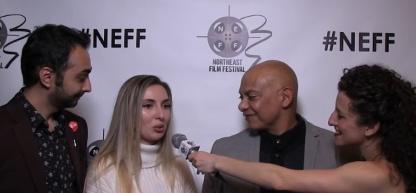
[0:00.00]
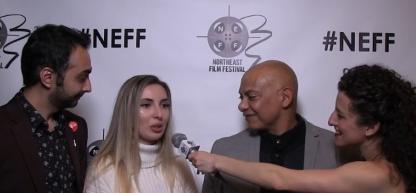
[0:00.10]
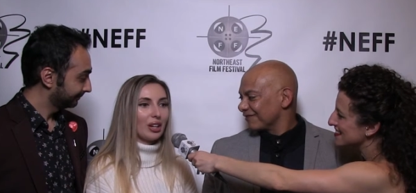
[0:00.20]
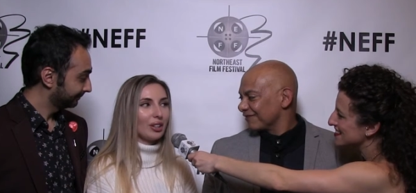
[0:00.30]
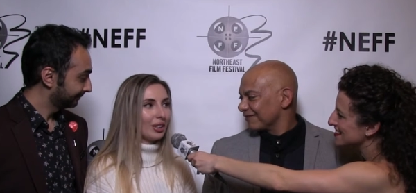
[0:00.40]

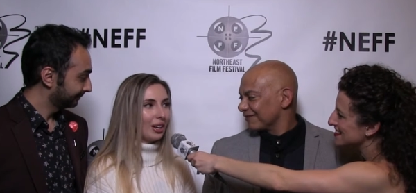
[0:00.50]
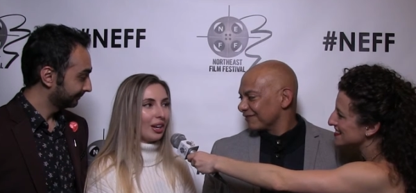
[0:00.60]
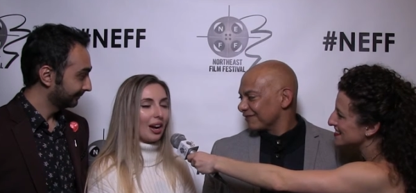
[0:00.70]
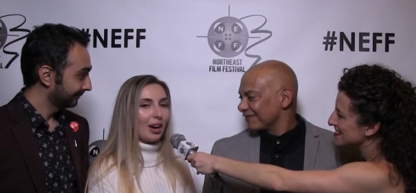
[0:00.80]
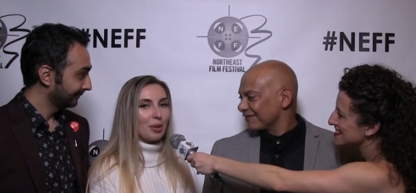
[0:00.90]
Speaker 1: surreal.
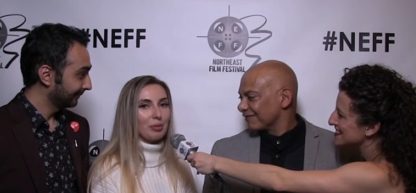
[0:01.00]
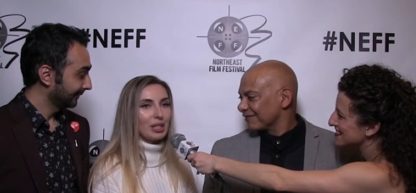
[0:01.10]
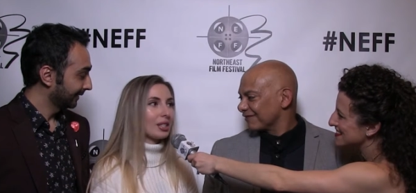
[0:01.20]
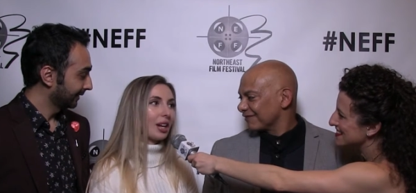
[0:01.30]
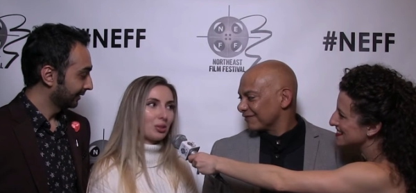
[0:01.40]
Um,
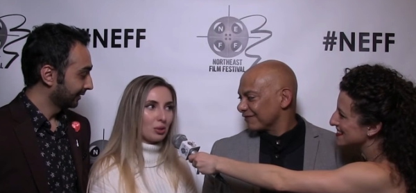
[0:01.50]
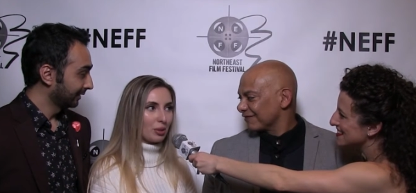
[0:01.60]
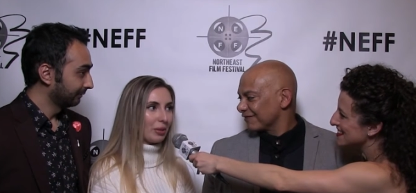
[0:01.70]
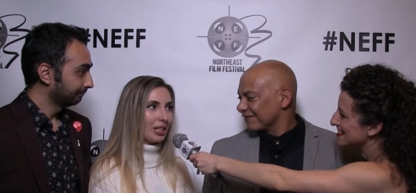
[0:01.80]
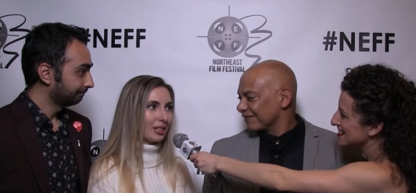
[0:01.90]
this cast
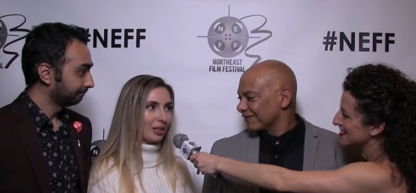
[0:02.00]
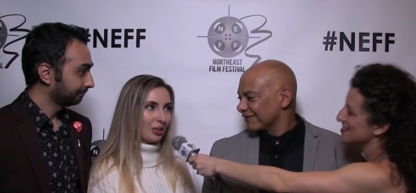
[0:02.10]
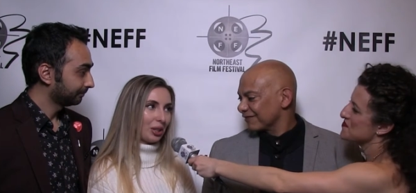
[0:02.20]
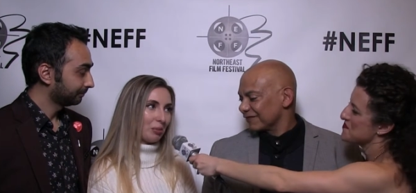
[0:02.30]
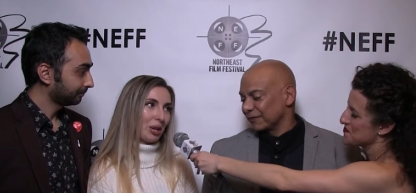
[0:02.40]
was amazing.
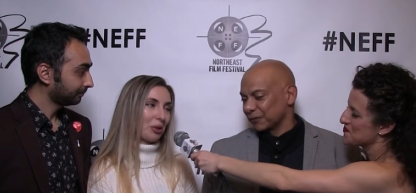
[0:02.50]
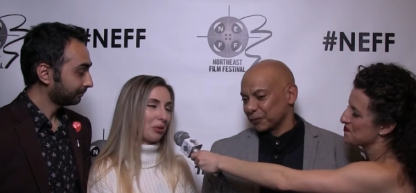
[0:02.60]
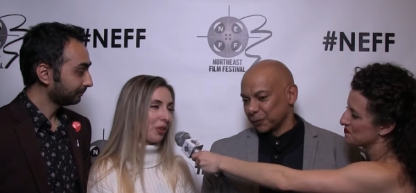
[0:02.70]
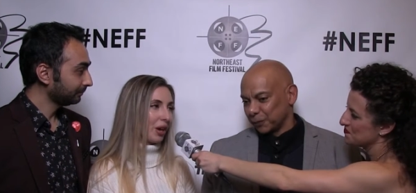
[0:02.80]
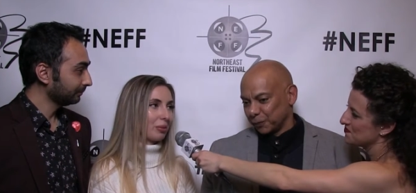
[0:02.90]
They're like my
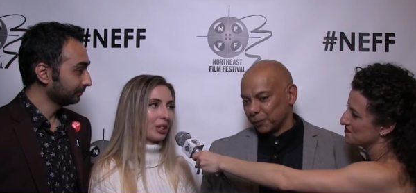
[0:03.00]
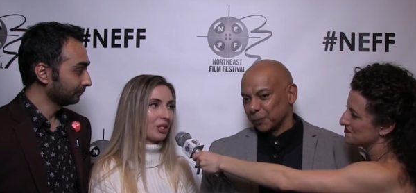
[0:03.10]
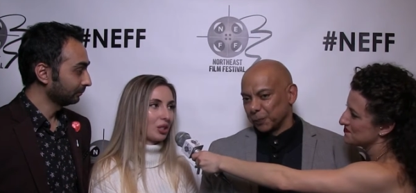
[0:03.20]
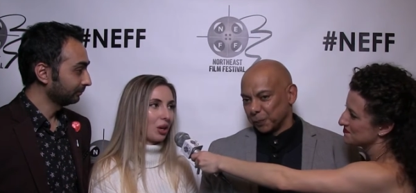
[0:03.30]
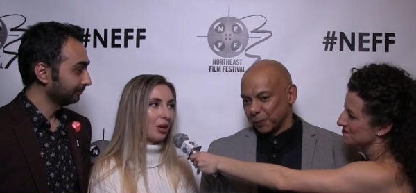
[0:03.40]
other
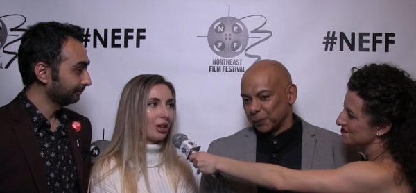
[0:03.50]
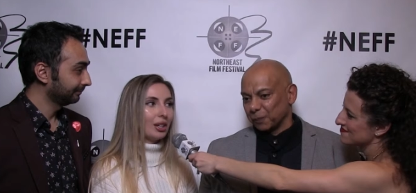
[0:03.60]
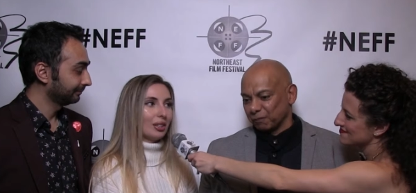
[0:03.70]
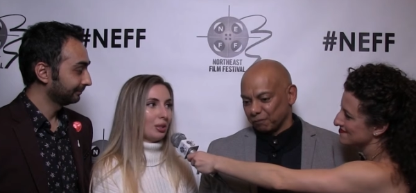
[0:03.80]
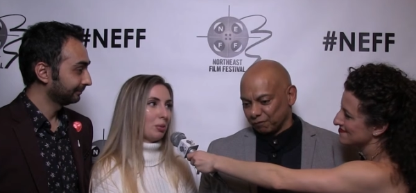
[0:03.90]
family. So
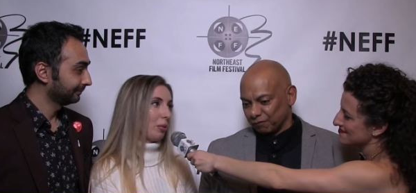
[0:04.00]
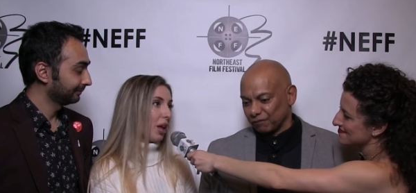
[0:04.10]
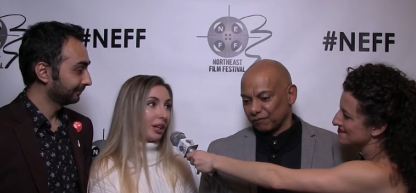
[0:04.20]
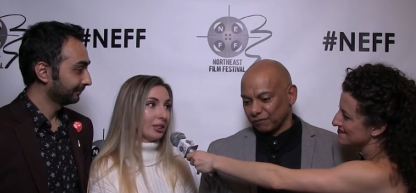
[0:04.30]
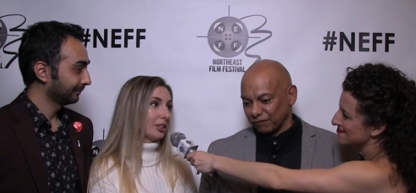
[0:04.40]
it was a
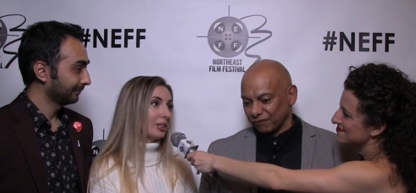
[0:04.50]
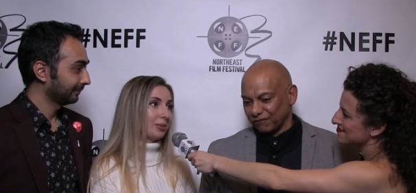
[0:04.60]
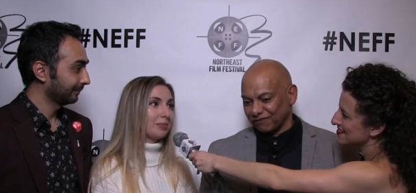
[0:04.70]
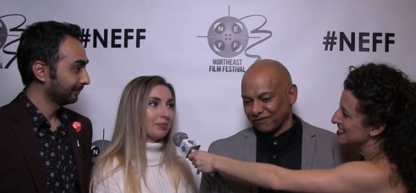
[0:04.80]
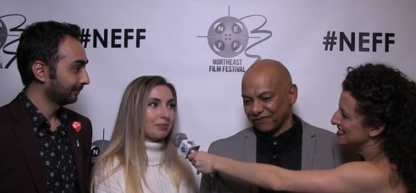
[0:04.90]
blast.
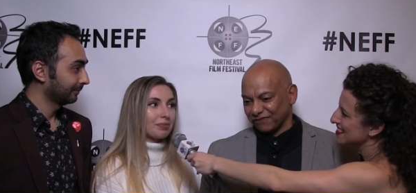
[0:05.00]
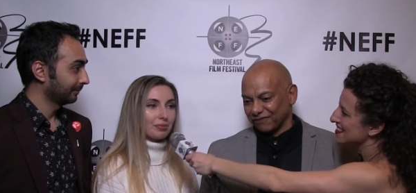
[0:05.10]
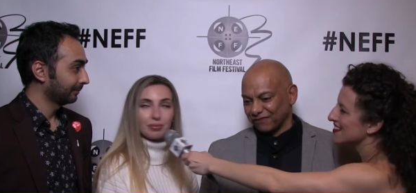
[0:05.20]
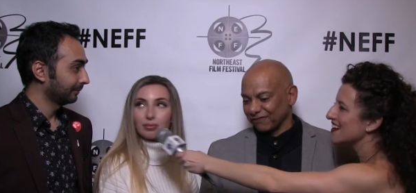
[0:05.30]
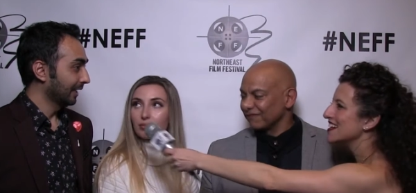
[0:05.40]

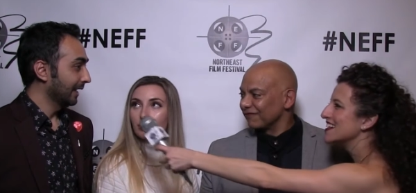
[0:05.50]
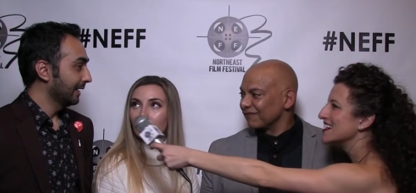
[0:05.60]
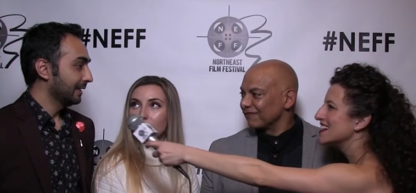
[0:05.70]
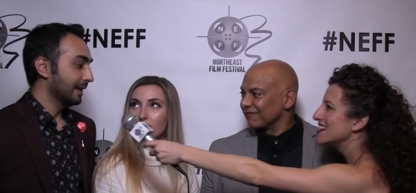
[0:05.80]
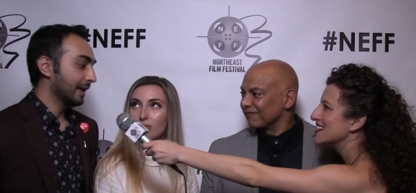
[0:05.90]

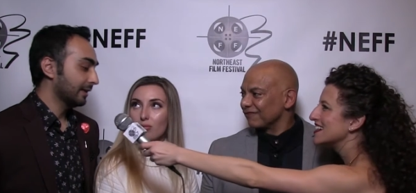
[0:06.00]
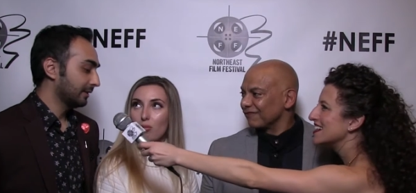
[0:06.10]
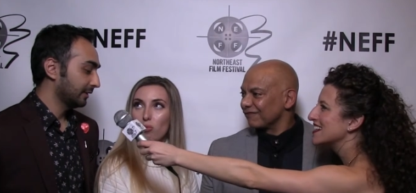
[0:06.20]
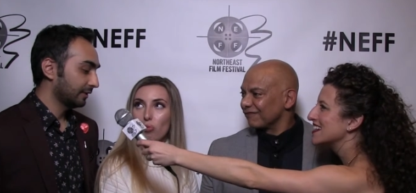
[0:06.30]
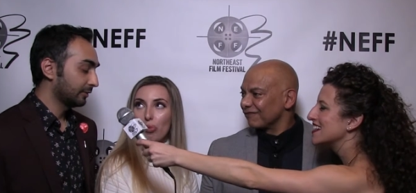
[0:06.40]
Speaker 2: Yeah,
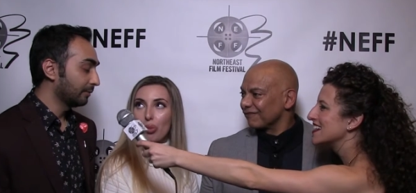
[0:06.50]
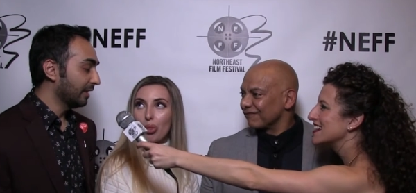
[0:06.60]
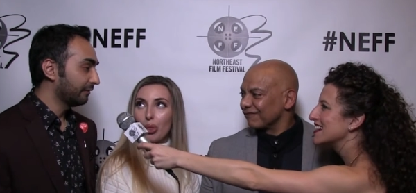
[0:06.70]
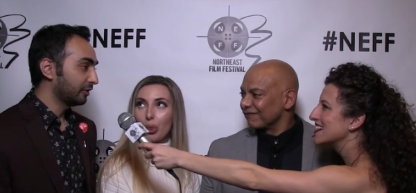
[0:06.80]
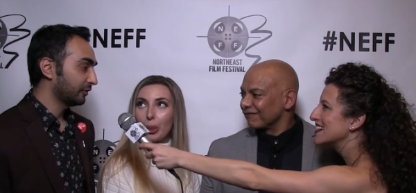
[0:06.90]
it's
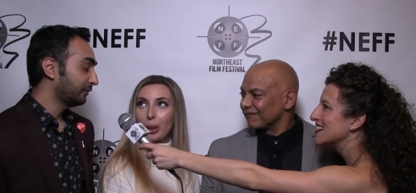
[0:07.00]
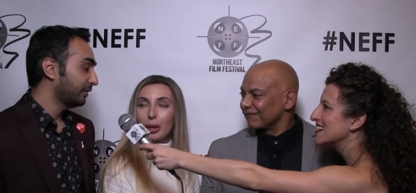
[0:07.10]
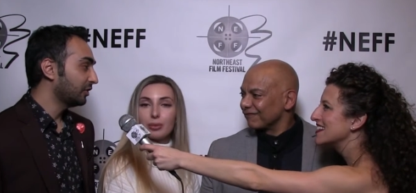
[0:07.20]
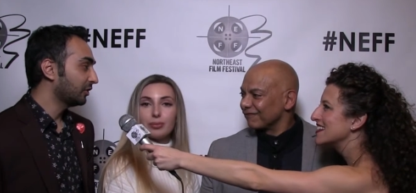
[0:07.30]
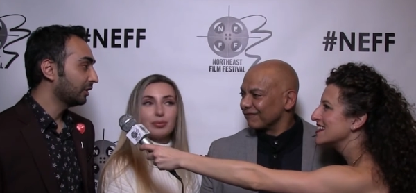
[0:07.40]
my first
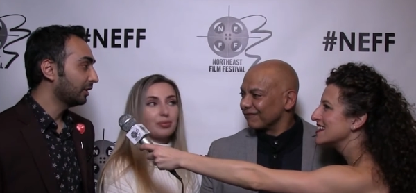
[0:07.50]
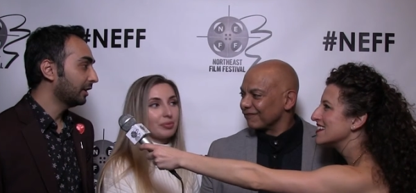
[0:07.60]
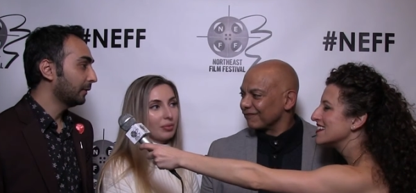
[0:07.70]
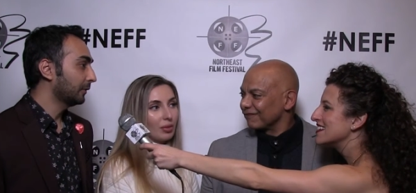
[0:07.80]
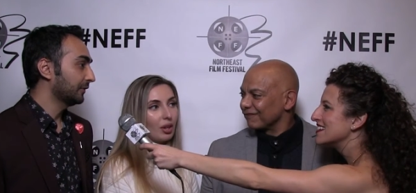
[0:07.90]
feature.
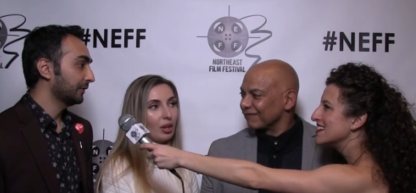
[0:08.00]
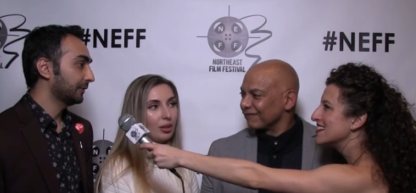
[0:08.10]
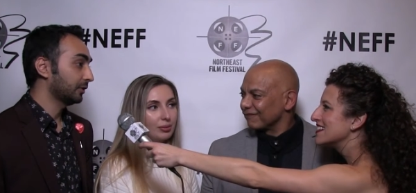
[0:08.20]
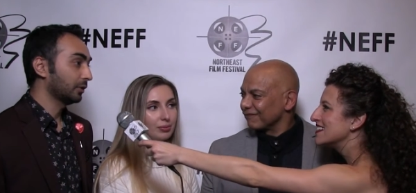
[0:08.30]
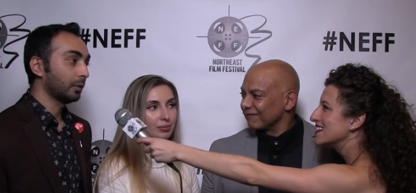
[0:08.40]
It
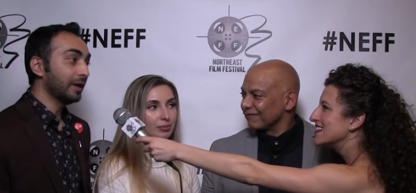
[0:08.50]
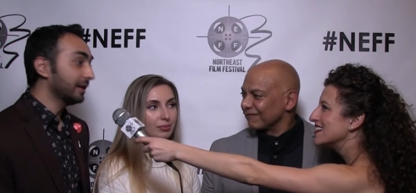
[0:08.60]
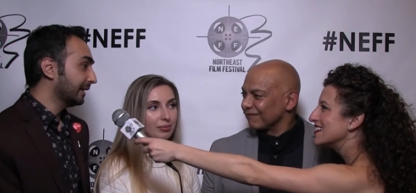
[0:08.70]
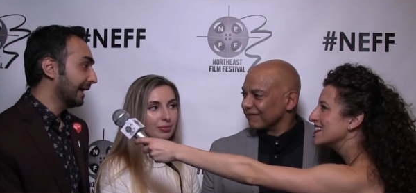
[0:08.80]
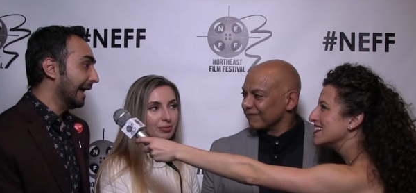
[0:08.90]
was
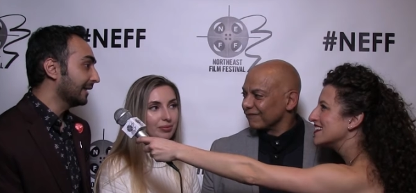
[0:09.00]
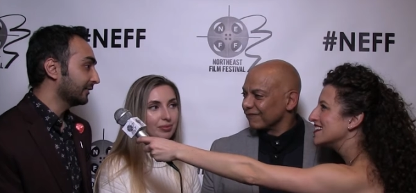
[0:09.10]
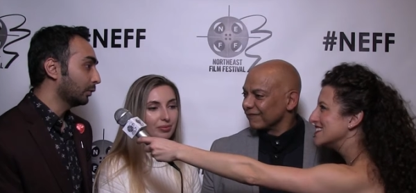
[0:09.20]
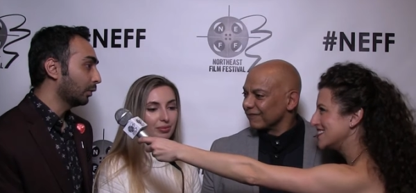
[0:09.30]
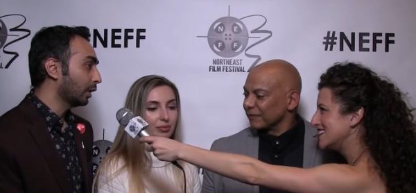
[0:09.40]
great
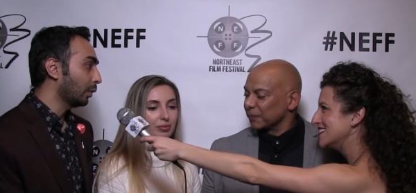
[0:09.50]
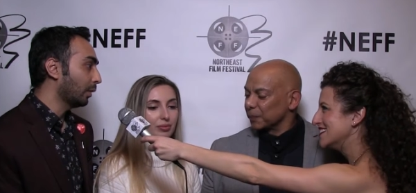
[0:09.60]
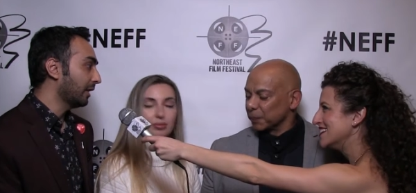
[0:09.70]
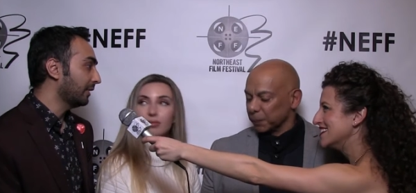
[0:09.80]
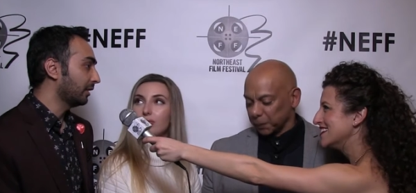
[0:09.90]
cast to work
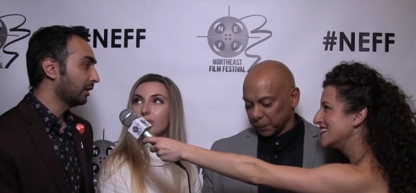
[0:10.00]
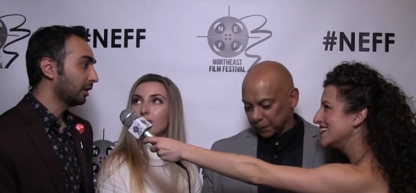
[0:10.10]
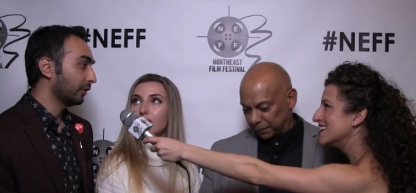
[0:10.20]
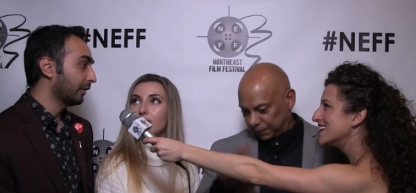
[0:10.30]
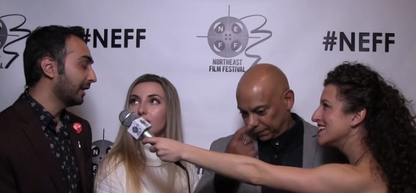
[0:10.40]
with,
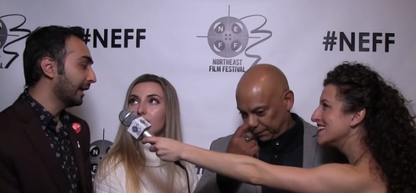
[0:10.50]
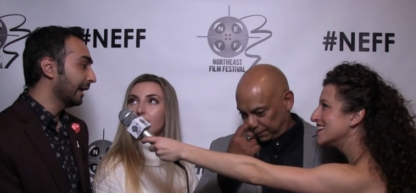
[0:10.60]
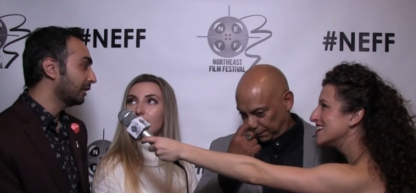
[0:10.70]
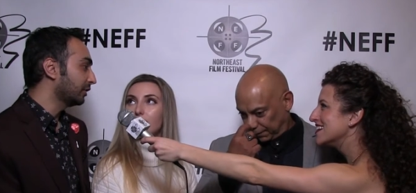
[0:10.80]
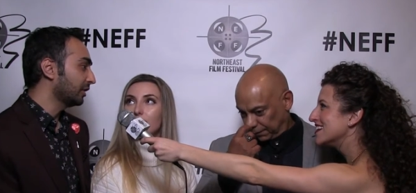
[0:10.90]
uh, great
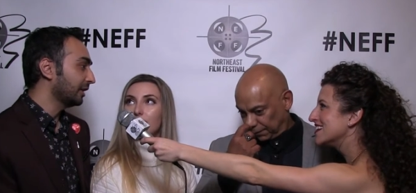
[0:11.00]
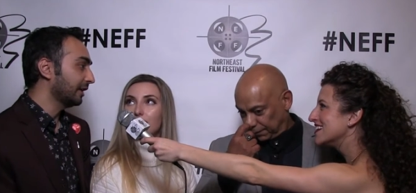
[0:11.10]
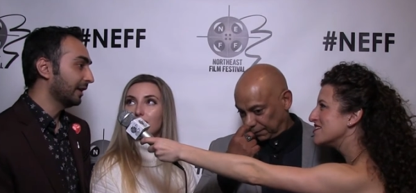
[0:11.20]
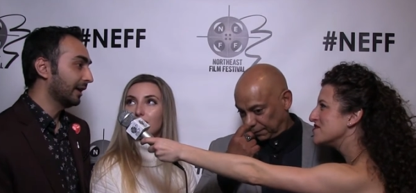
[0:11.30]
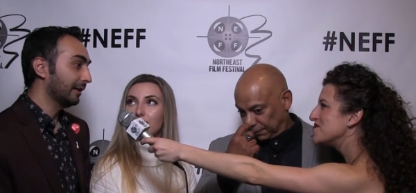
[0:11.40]

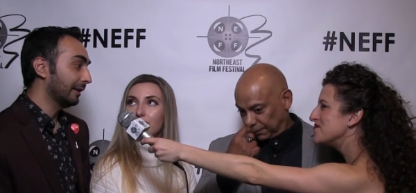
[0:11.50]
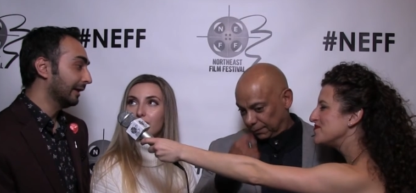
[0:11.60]
energy, and